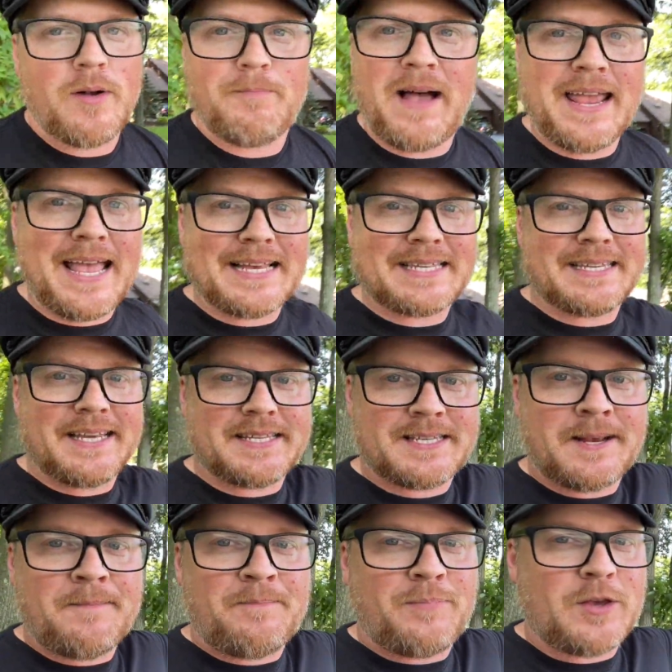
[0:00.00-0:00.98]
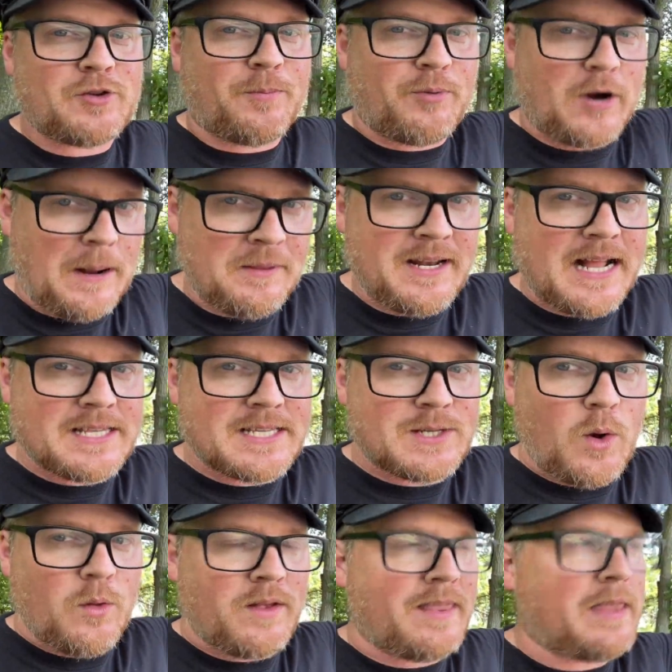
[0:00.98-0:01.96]
My guess is these were probably not
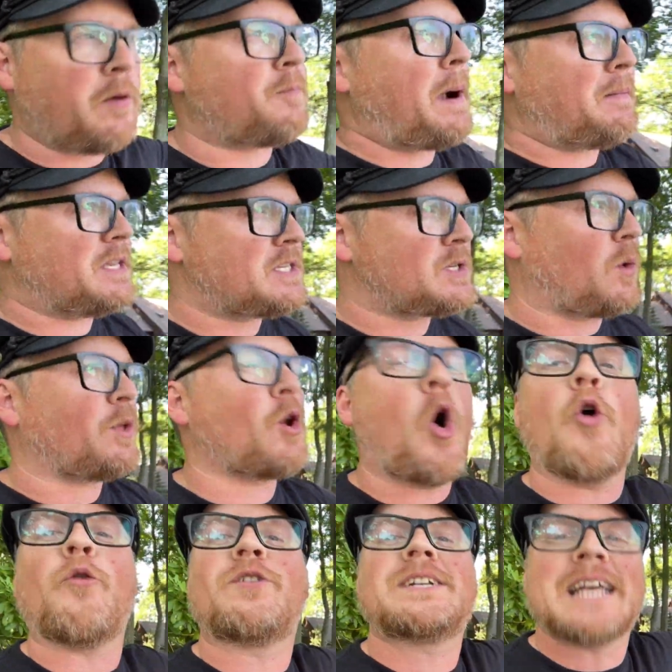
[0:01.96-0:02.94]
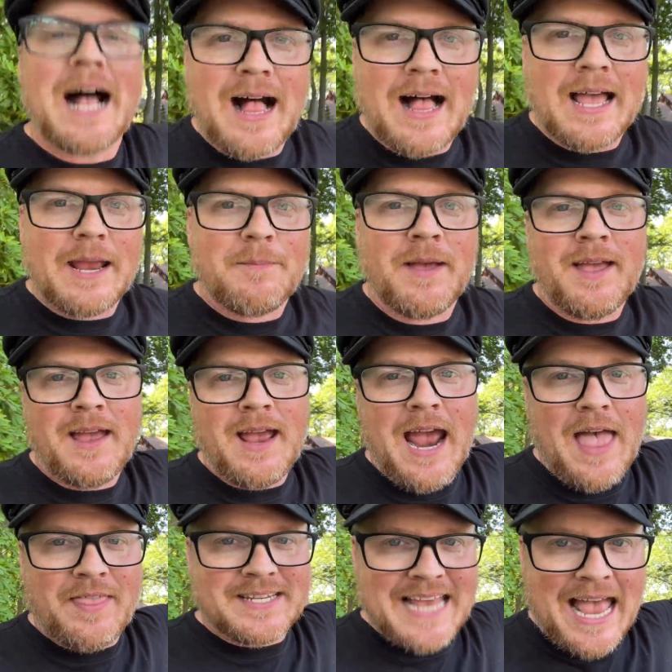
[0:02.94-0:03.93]
stolen. They were probably stolen over time.
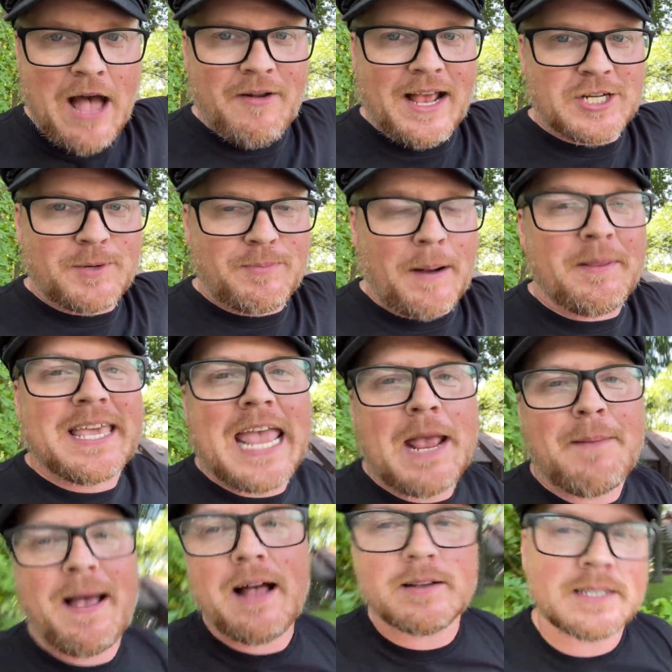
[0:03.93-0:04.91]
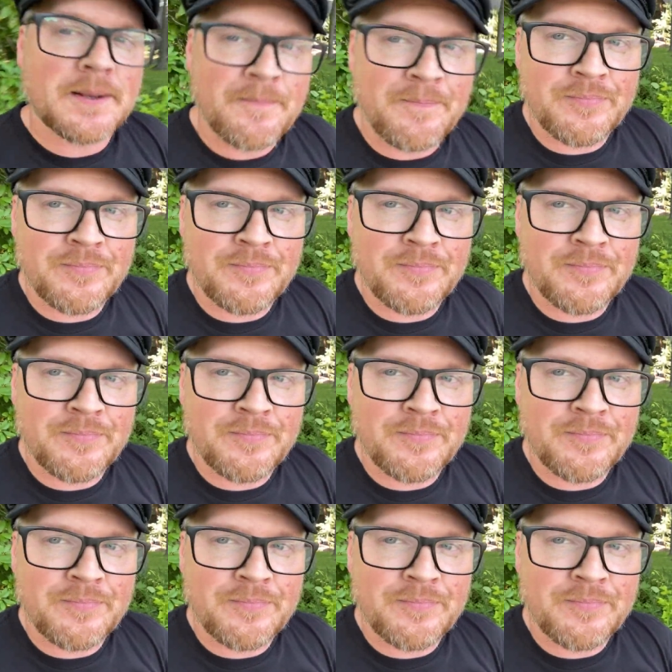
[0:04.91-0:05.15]
And the town actually probably came out